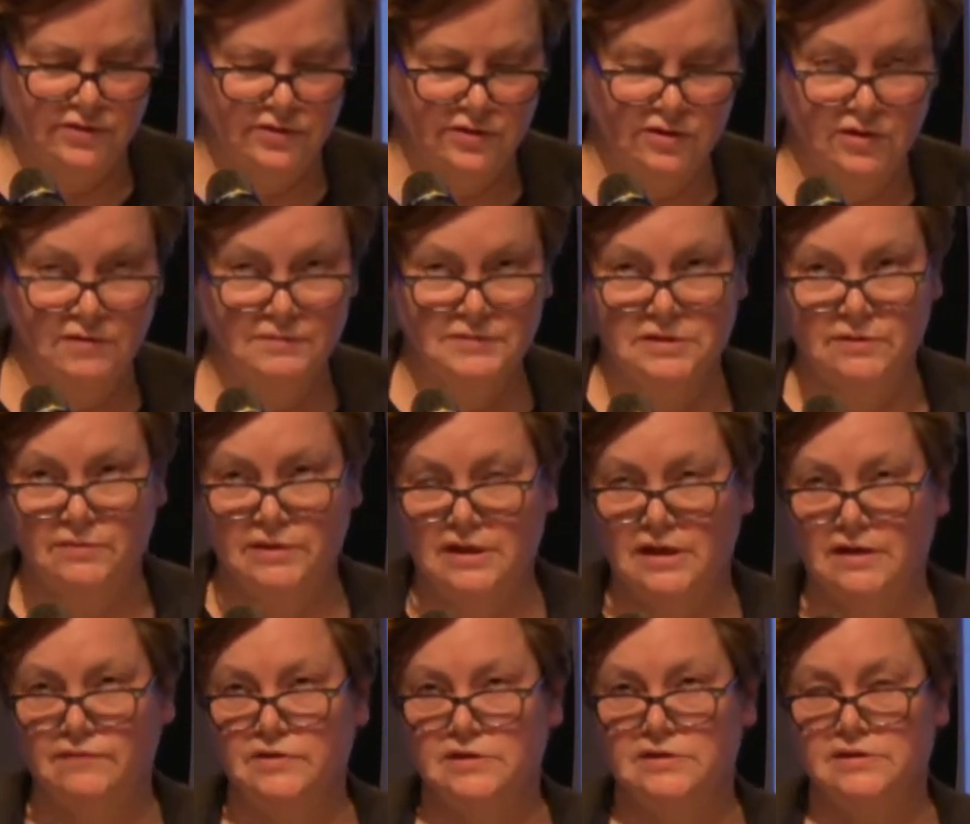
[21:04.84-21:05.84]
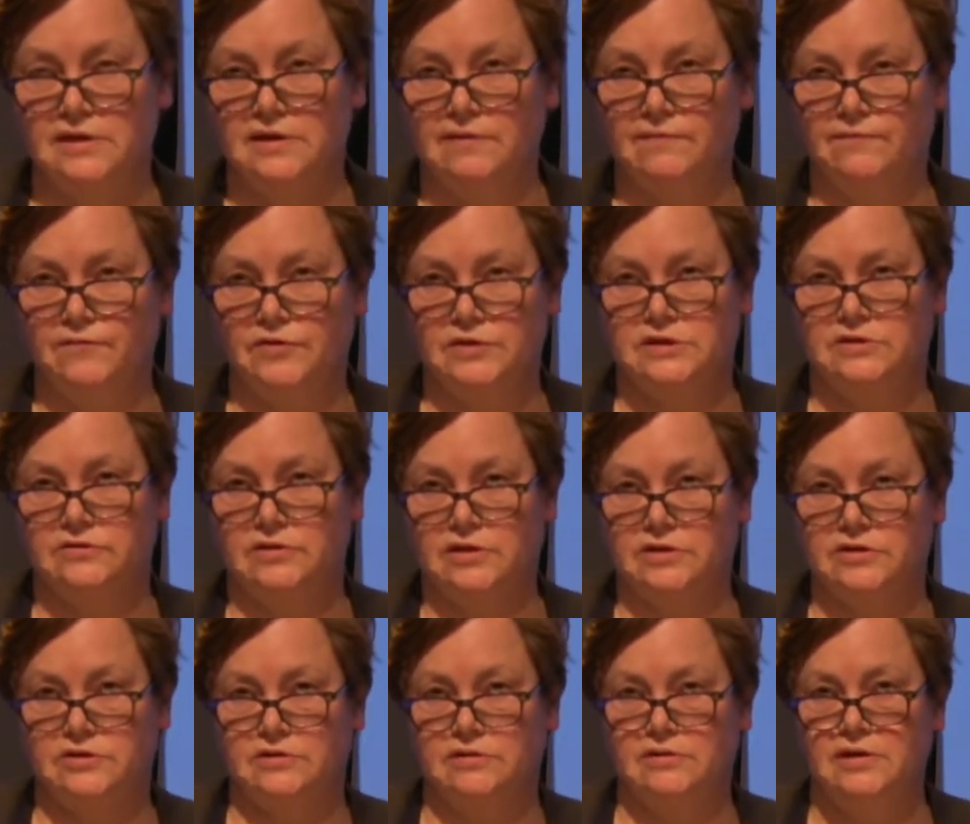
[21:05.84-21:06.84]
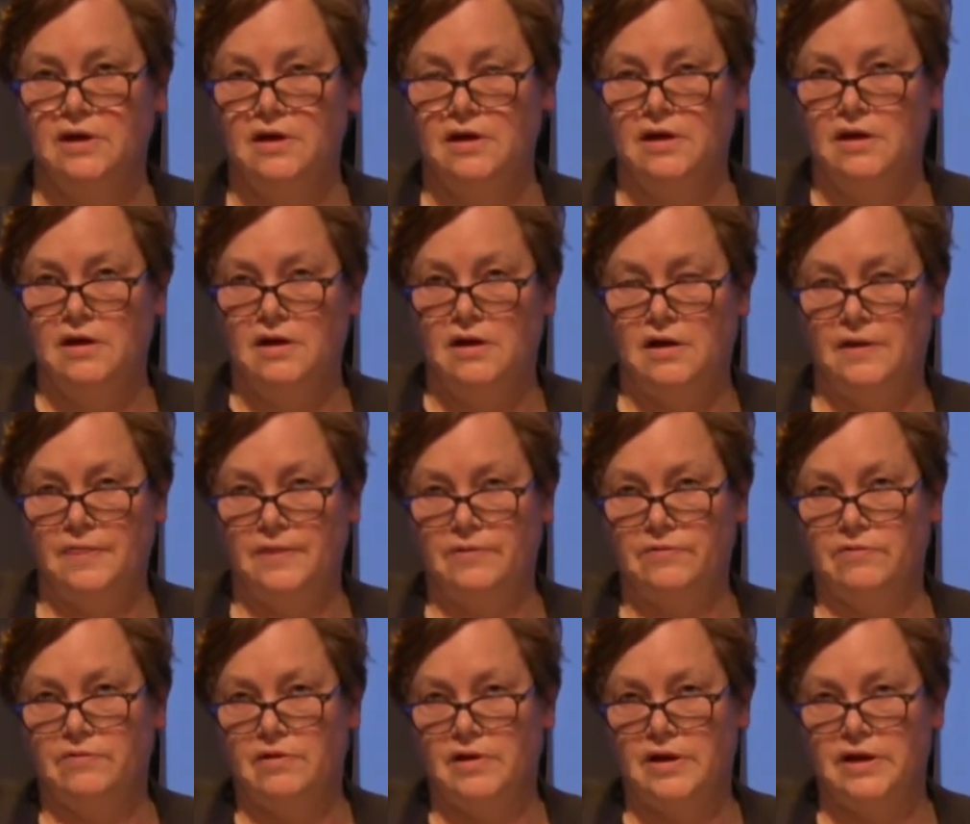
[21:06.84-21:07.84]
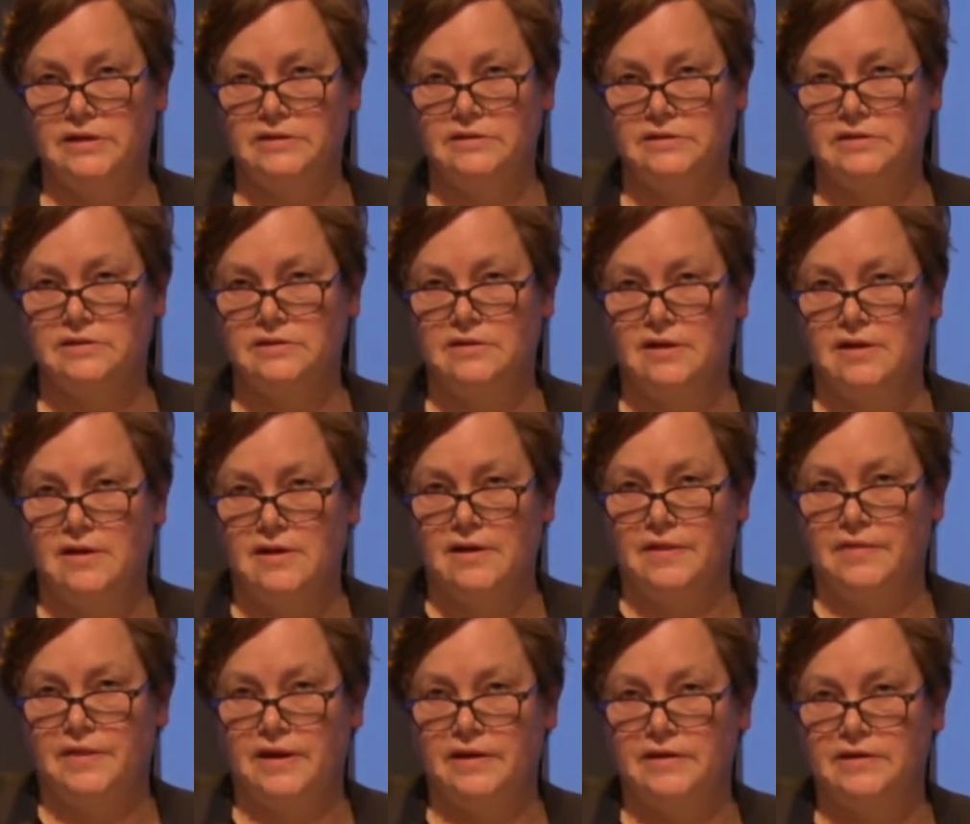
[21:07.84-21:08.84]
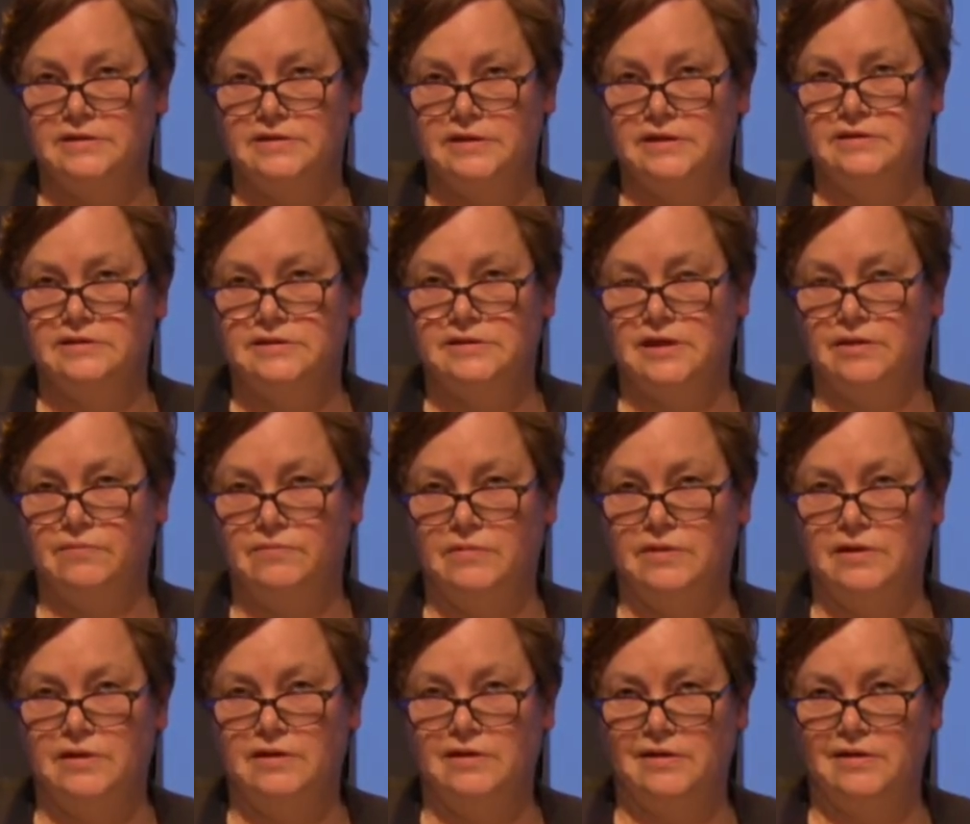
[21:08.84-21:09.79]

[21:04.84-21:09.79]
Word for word: Europe. So we have this infrastructure on the horizon that is in some way